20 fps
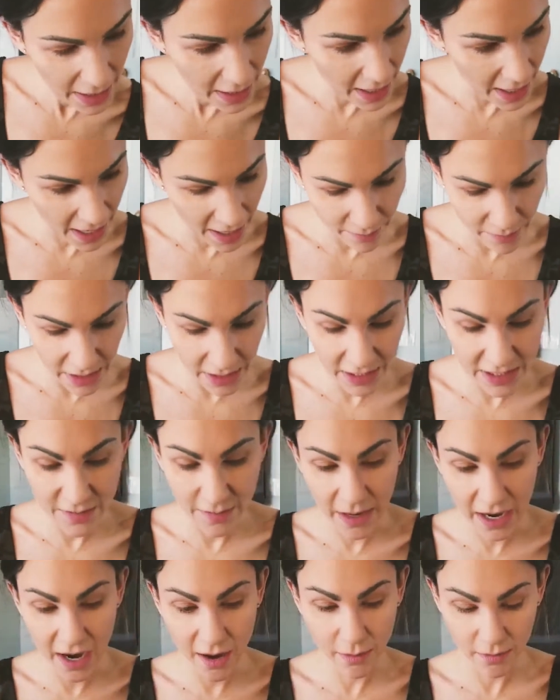and because
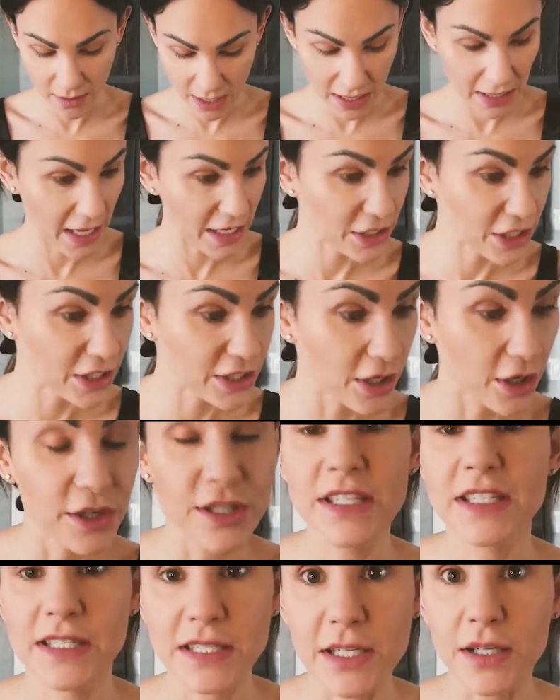my eyelashes are
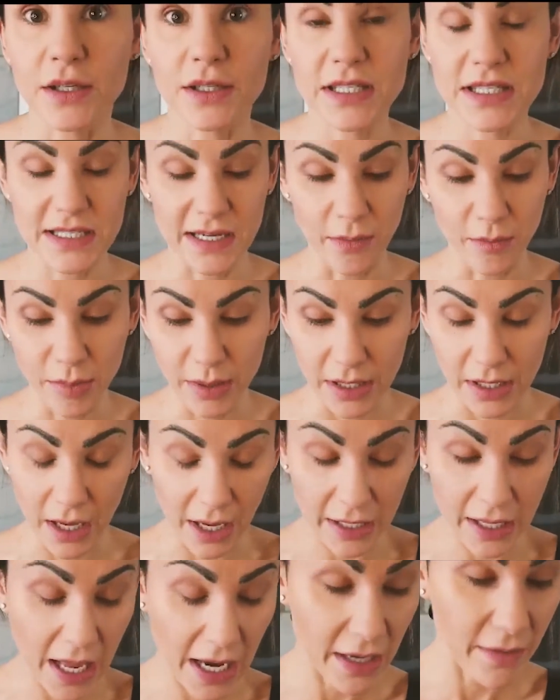still stumpy, I
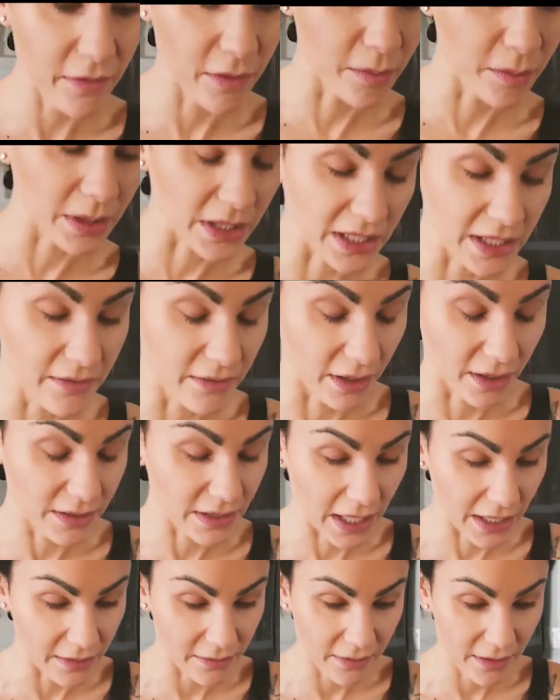can't even believe it.
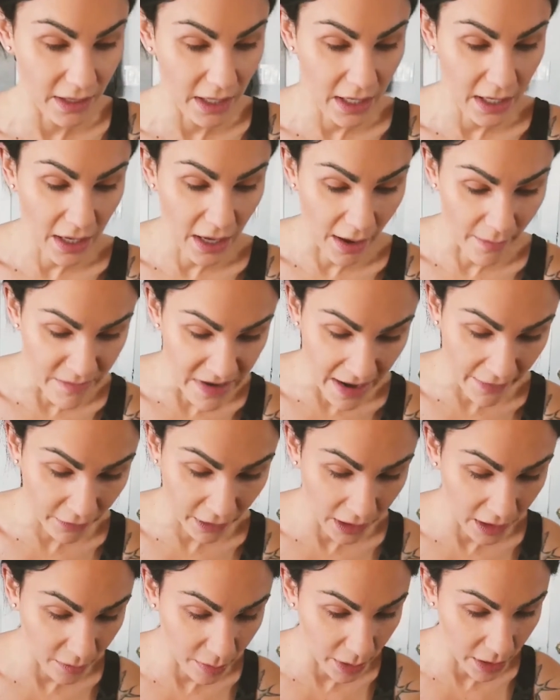I'm never
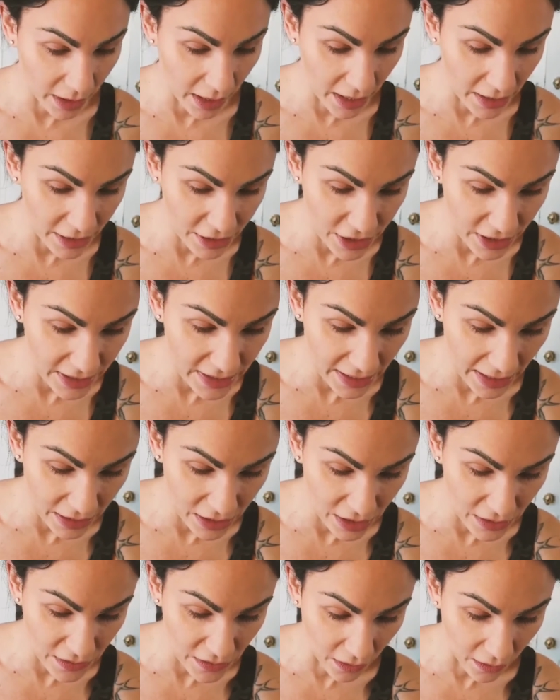going to put eyelash
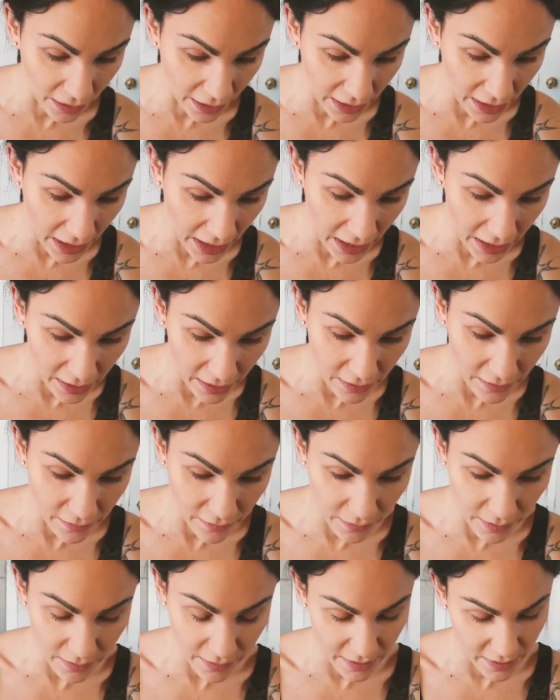extensions on again.
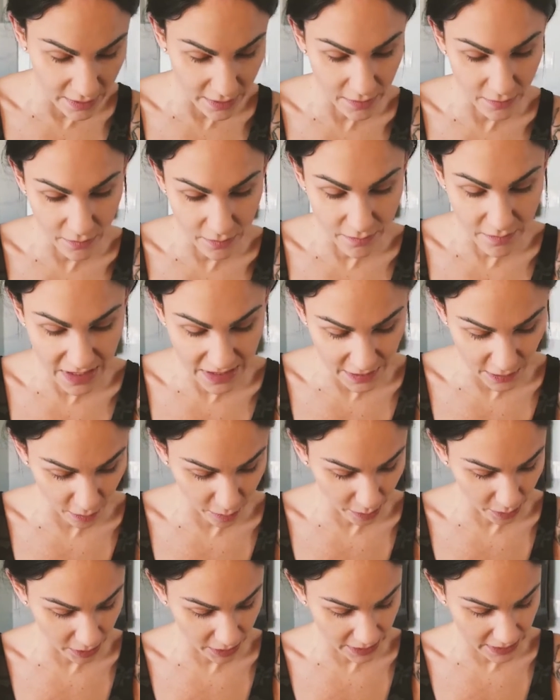What
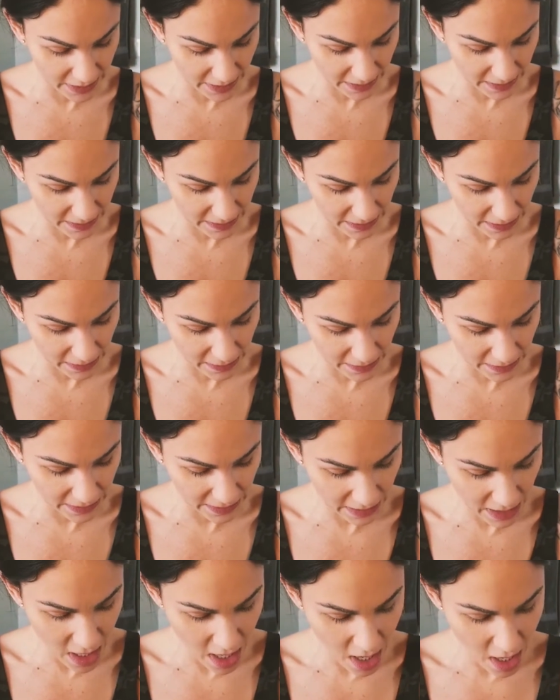miserable
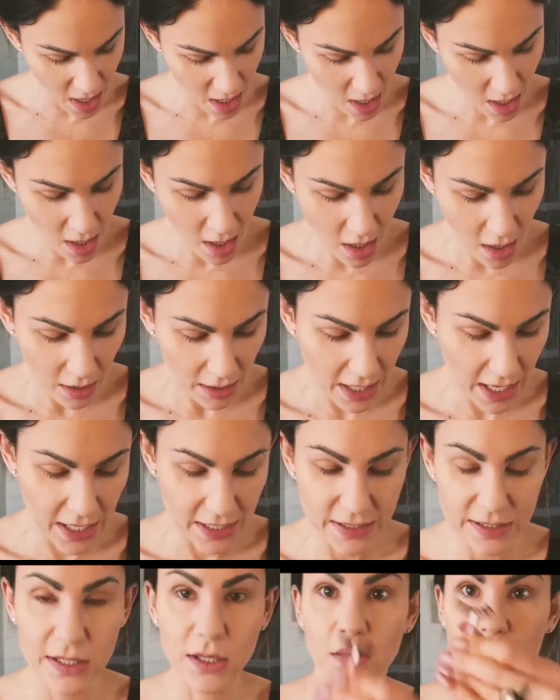existence. Okay.
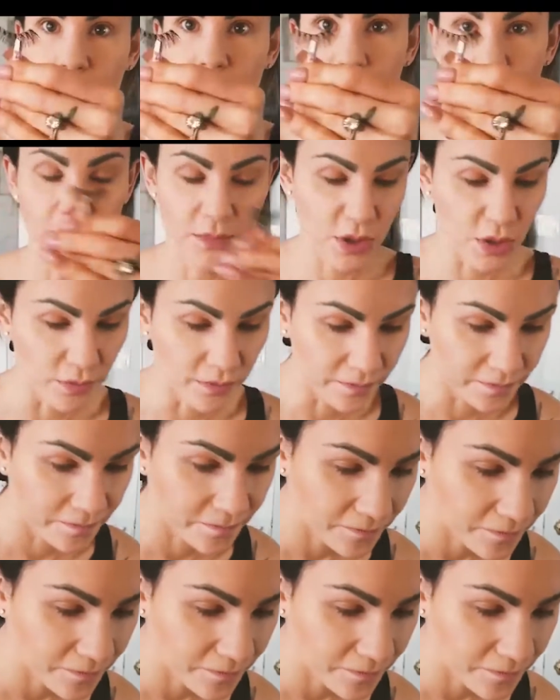So boom,